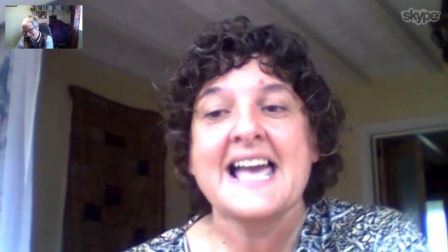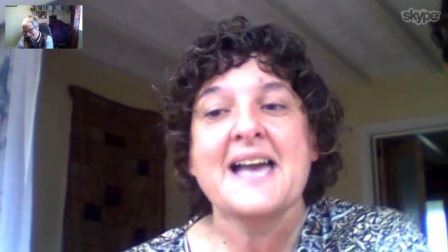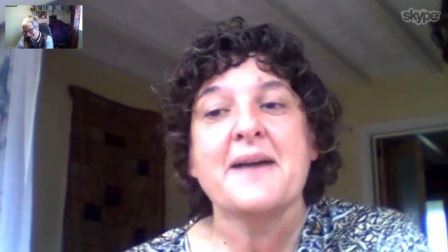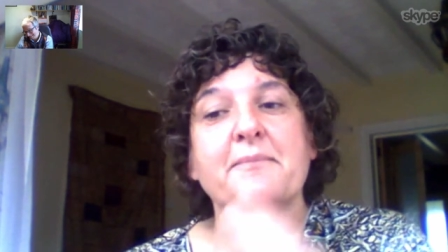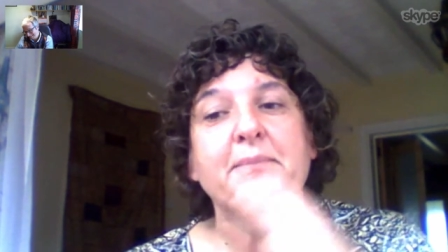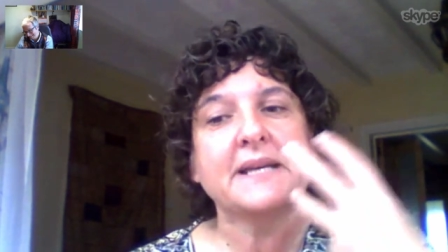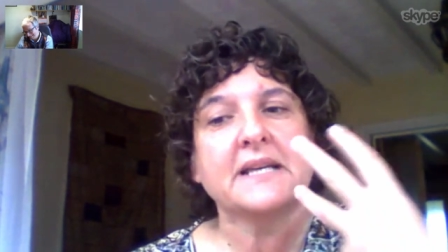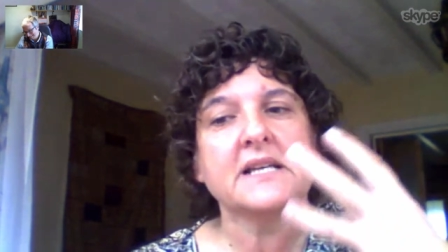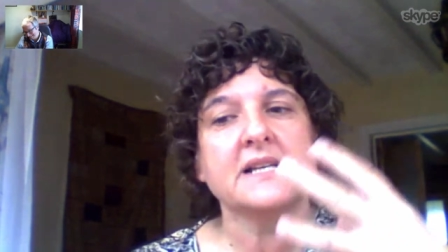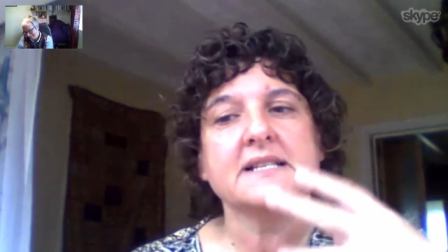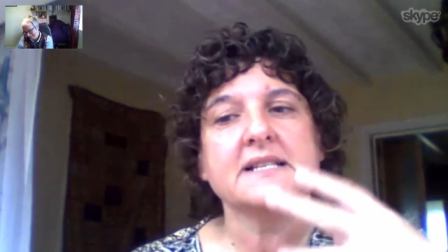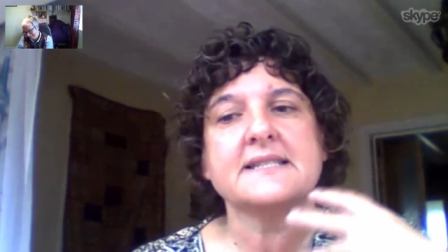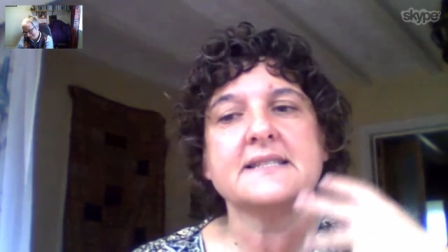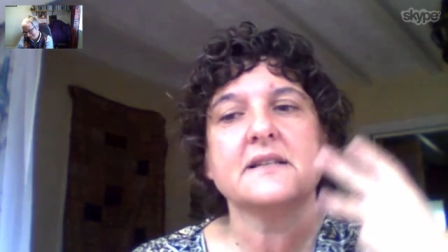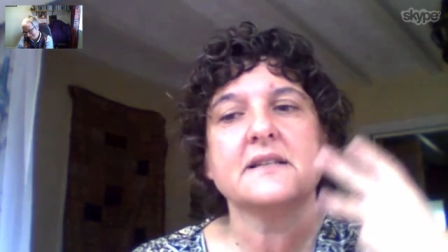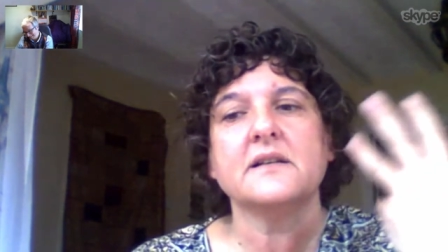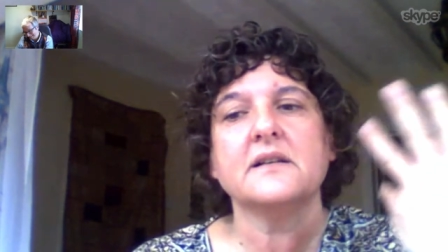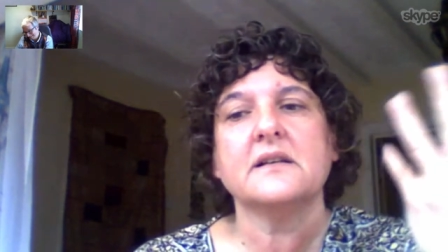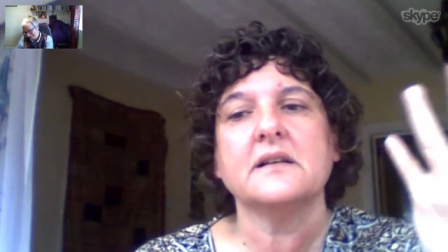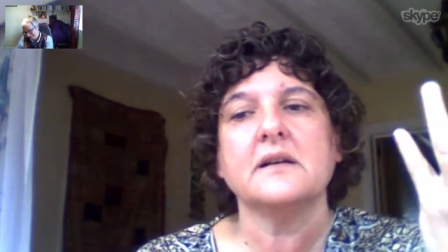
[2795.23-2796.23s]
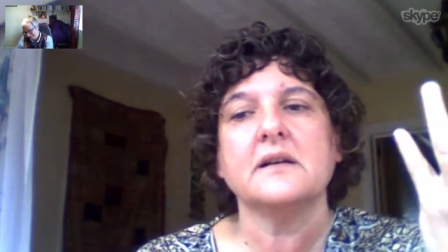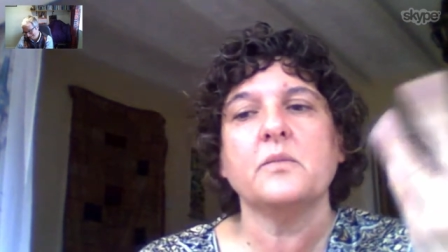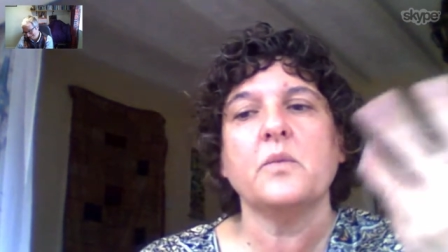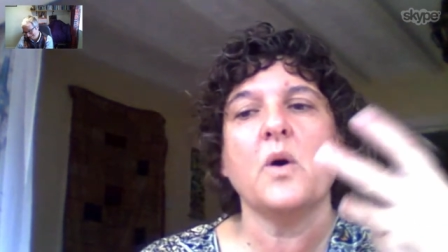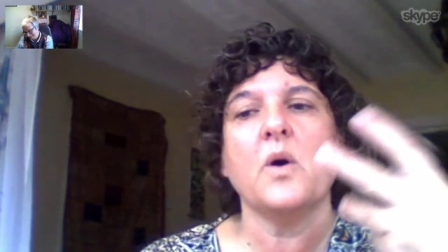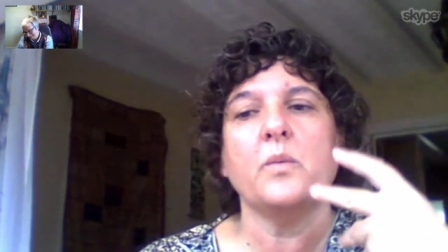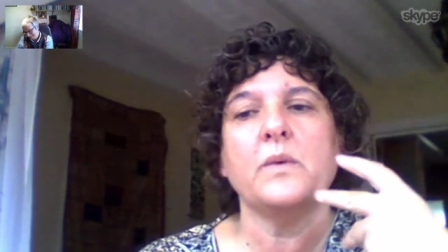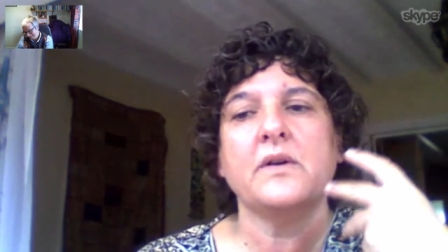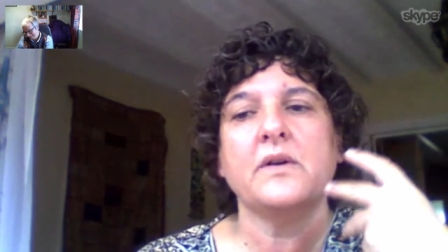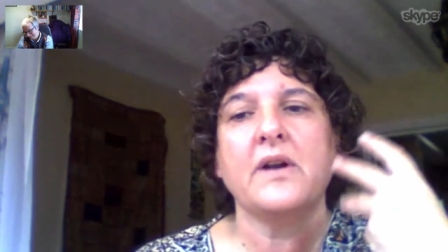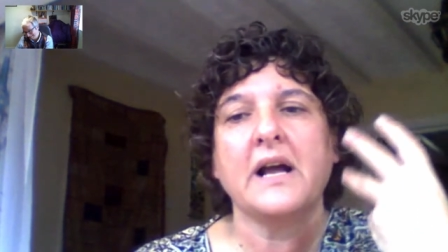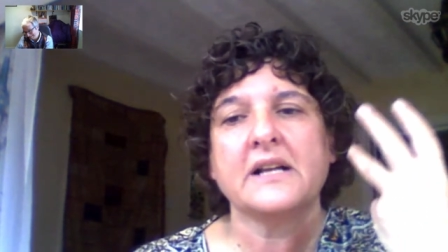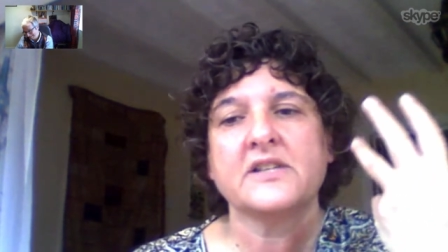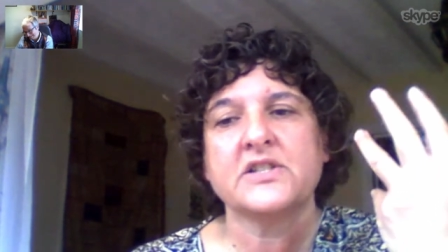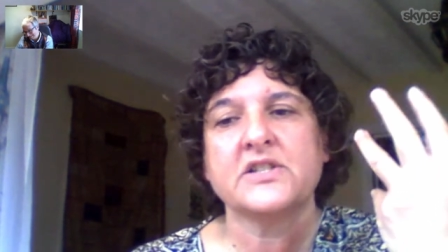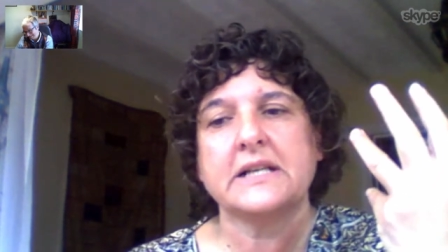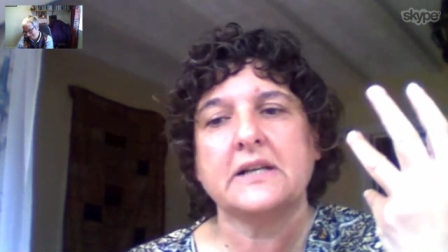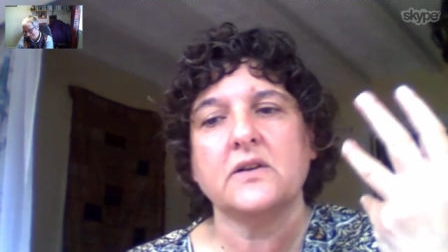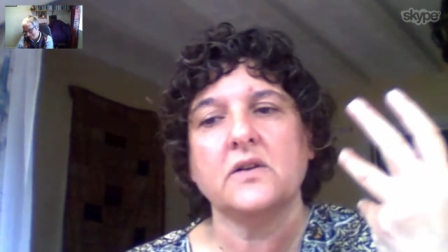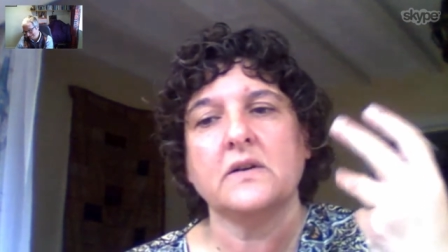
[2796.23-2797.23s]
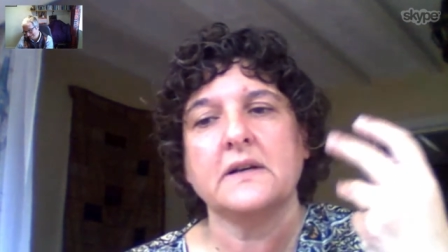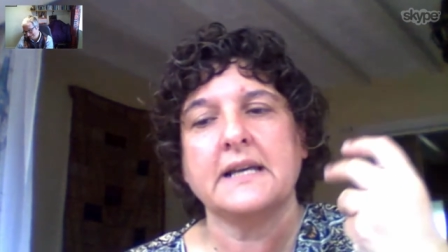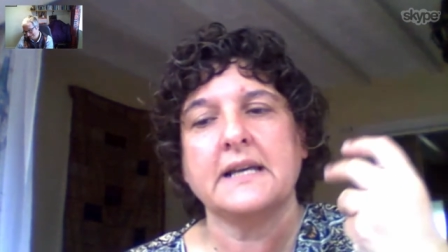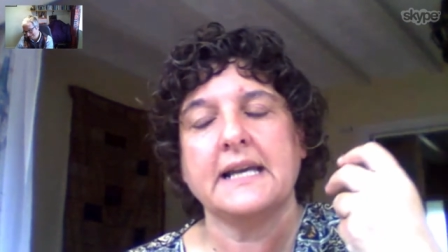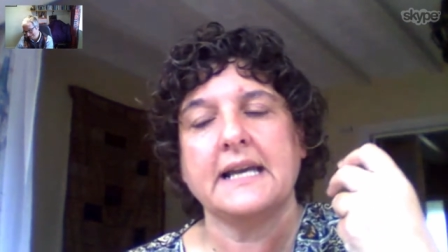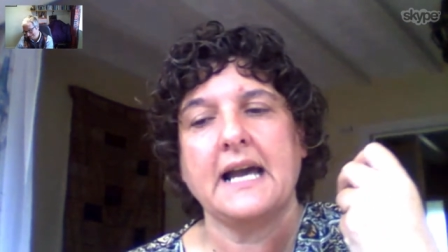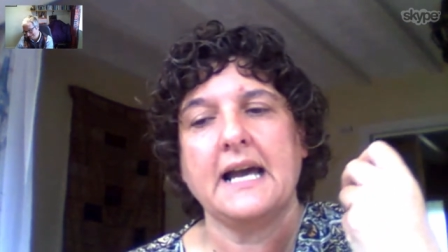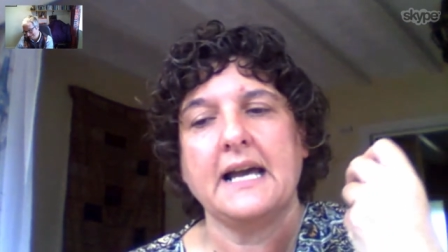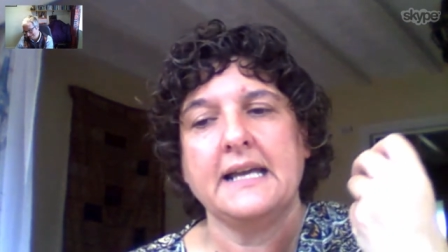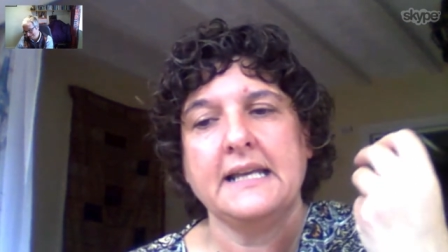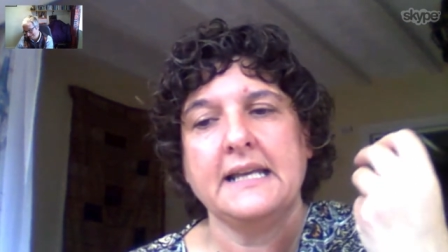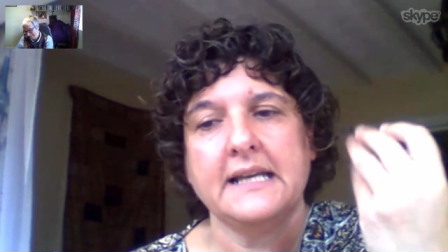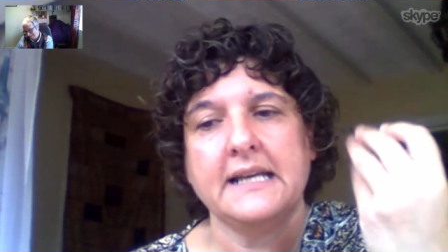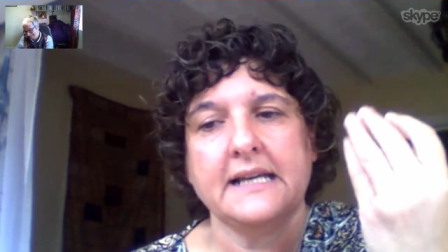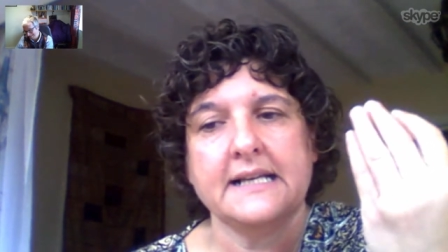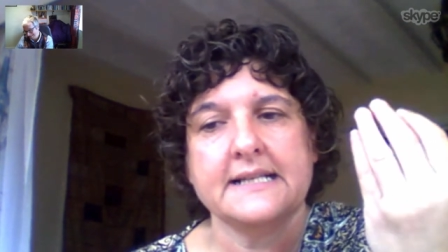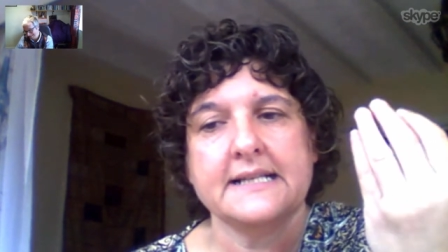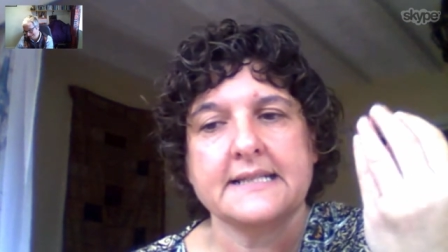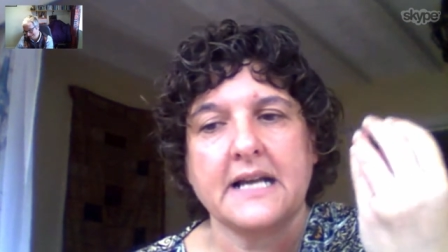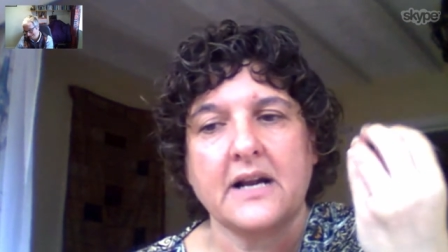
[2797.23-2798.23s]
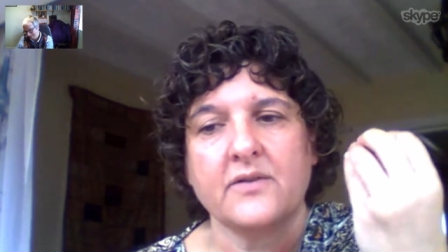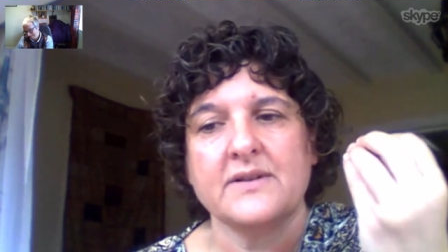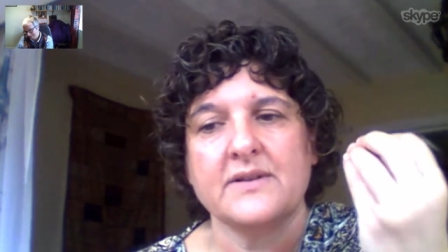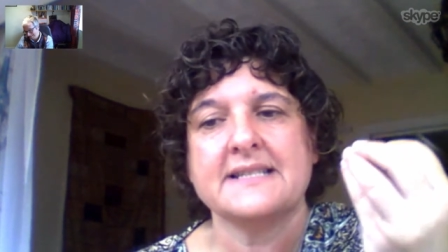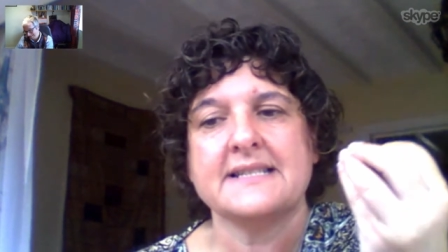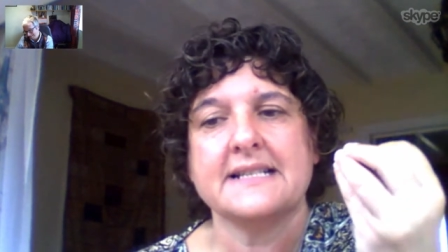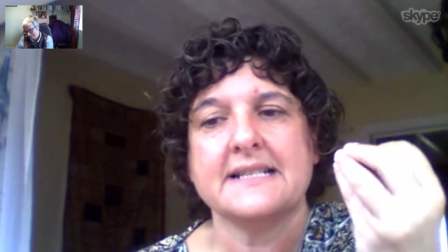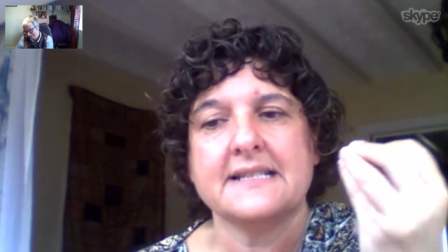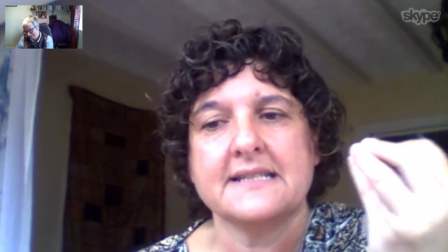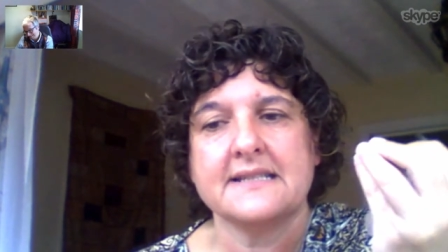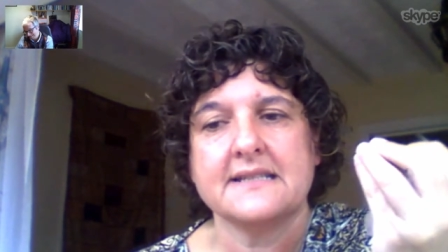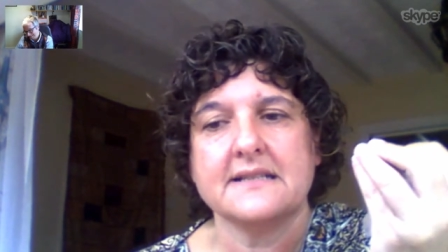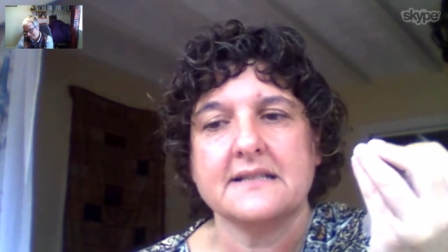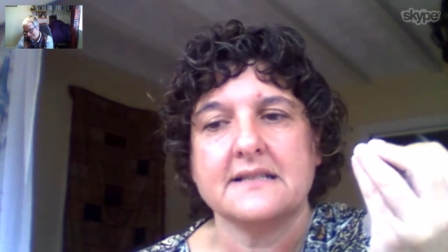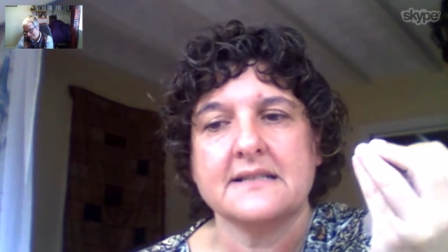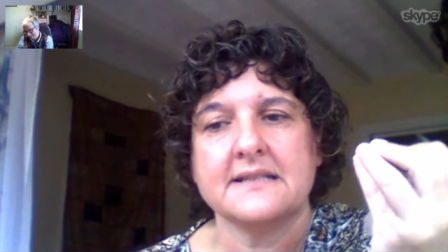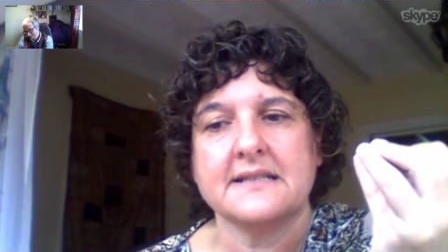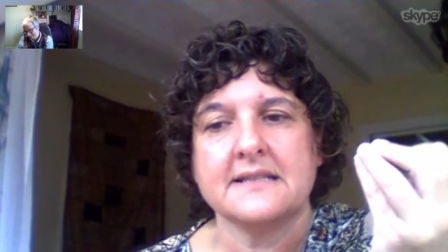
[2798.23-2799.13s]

because what we're actually looking at here is our resistance,